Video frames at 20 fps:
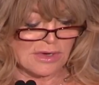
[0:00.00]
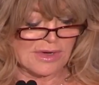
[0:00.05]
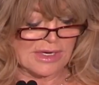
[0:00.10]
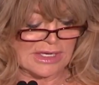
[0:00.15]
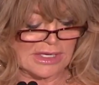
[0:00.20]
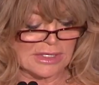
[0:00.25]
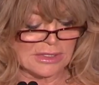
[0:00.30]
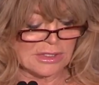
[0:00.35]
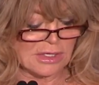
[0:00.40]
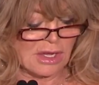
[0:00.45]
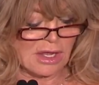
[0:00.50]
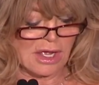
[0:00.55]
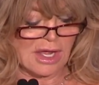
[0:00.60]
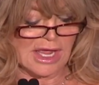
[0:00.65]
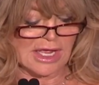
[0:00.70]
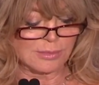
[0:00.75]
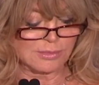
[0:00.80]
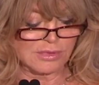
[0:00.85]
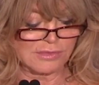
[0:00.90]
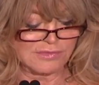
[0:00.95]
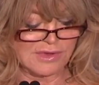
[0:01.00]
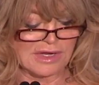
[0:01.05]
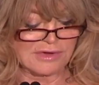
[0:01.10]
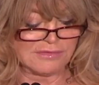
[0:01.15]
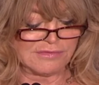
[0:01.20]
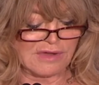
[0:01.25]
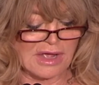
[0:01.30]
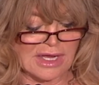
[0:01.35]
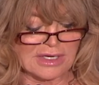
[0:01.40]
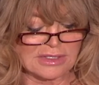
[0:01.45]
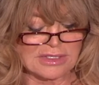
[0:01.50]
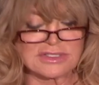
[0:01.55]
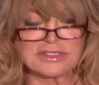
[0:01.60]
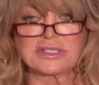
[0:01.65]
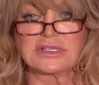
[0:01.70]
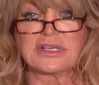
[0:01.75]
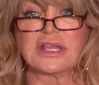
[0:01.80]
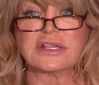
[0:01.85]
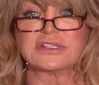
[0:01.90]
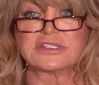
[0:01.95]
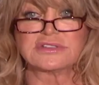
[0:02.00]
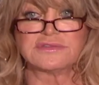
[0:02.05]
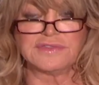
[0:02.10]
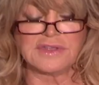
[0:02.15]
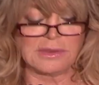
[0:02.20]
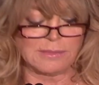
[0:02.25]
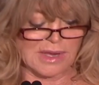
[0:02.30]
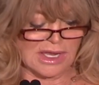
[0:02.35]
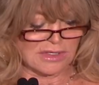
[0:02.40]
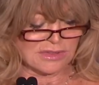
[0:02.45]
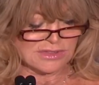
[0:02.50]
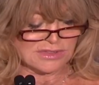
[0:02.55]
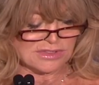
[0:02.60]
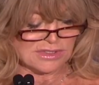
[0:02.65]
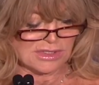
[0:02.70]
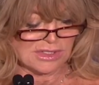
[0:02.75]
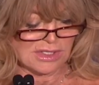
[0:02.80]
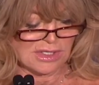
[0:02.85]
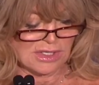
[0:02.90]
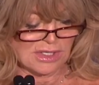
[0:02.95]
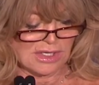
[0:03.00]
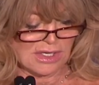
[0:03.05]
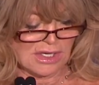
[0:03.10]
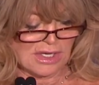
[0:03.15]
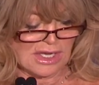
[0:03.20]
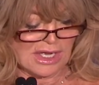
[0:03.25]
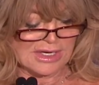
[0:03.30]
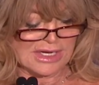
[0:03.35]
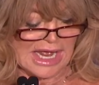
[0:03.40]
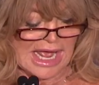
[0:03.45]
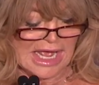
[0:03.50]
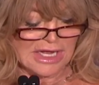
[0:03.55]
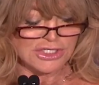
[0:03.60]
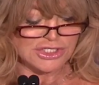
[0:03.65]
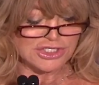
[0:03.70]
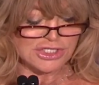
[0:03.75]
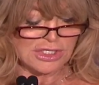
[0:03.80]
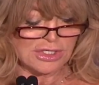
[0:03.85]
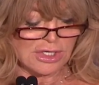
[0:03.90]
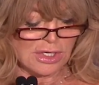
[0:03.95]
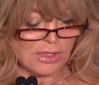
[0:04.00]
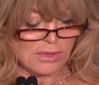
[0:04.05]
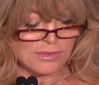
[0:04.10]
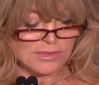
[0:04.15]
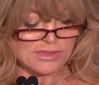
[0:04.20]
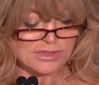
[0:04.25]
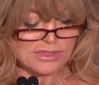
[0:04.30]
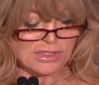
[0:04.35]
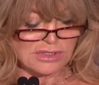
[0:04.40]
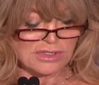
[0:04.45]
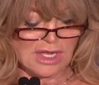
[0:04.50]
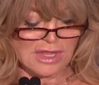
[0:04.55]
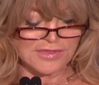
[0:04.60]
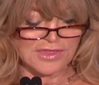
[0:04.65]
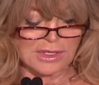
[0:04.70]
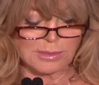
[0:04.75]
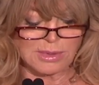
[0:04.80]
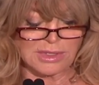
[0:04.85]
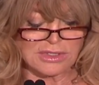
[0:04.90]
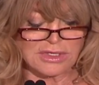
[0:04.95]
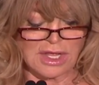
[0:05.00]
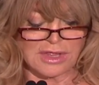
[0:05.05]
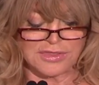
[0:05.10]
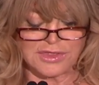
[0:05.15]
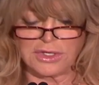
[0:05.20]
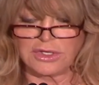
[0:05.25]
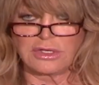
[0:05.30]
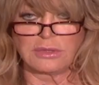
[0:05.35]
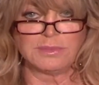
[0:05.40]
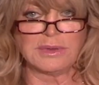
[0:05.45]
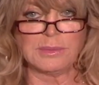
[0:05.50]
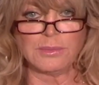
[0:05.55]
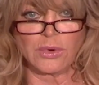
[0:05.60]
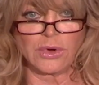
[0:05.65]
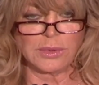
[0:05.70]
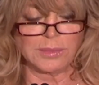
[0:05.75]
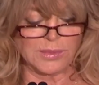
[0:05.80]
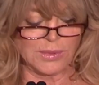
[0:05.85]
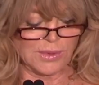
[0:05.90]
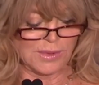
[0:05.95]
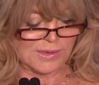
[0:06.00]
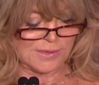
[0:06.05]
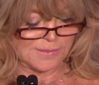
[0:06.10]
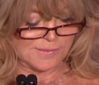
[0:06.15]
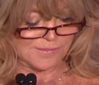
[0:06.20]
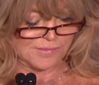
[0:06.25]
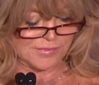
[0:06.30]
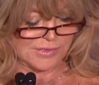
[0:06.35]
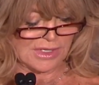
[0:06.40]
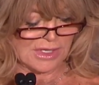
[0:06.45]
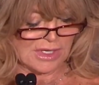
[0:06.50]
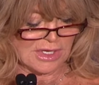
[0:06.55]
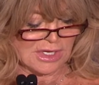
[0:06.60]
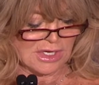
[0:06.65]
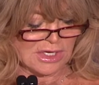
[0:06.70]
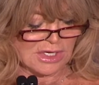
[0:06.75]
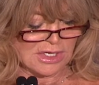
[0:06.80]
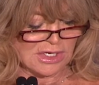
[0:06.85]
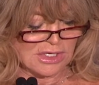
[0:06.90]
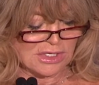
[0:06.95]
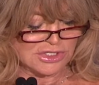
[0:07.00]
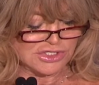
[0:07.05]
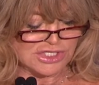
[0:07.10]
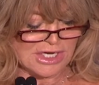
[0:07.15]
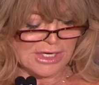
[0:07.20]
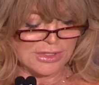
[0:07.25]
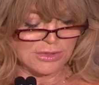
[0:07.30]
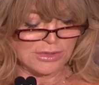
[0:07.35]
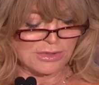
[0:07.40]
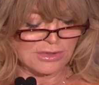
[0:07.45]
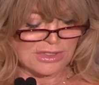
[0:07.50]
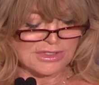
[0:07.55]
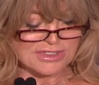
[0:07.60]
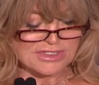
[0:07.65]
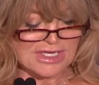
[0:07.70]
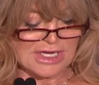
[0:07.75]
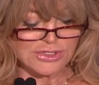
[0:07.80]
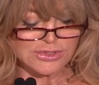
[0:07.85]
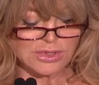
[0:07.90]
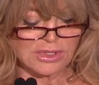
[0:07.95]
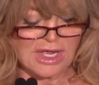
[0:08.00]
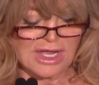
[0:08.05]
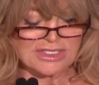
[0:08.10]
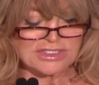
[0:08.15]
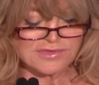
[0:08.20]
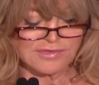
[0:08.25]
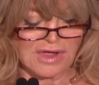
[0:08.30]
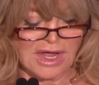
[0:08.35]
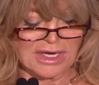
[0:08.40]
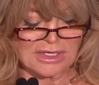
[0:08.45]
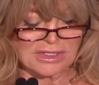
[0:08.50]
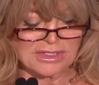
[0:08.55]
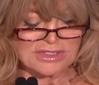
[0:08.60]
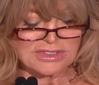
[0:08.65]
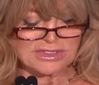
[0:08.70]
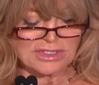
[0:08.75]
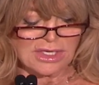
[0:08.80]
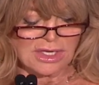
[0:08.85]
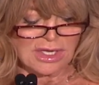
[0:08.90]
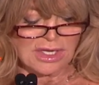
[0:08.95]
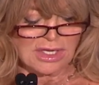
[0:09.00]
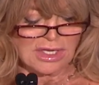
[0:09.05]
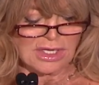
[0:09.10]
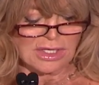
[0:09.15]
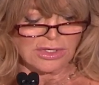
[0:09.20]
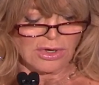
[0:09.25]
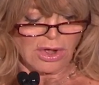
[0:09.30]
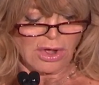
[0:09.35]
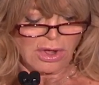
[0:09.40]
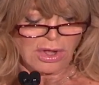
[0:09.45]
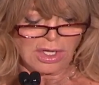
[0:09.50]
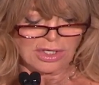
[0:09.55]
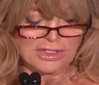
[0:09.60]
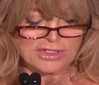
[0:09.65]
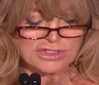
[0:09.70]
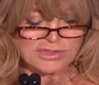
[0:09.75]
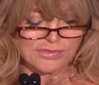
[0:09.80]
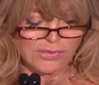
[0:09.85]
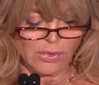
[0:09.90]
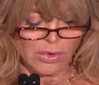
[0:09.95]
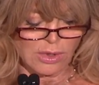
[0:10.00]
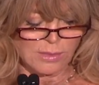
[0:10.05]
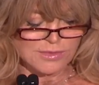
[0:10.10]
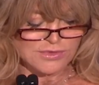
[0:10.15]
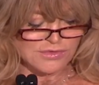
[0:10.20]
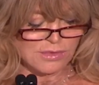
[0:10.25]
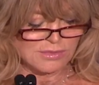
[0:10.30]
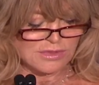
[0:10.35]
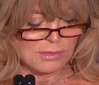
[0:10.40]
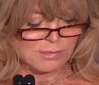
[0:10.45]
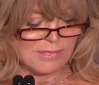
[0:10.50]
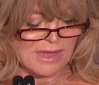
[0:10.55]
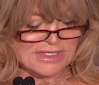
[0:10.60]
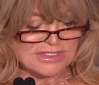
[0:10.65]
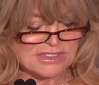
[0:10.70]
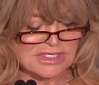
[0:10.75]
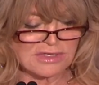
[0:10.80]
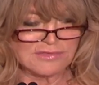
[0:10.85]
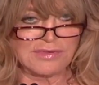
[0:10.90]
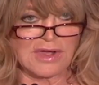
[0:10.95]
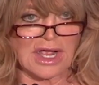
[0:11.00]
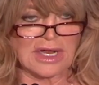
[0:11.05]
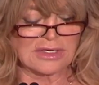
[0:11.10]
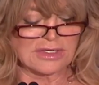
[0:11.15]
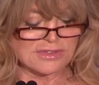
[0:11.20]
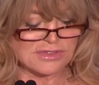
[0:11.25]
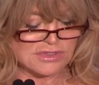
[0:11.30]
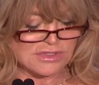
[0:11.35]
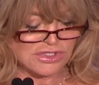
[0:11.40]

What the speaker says: in-law and prevent violence against females. And as she knows, nothing but nothing could be more important. Gendered and sexualized violence in all its forms, from domestic violence to